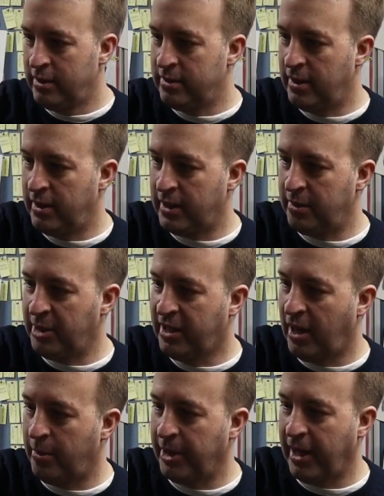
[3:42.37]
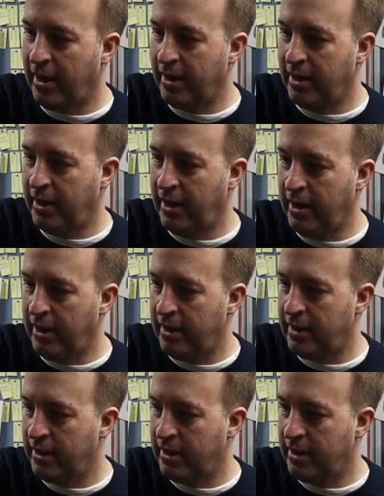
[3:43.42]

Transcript: So they're going to be coming out here.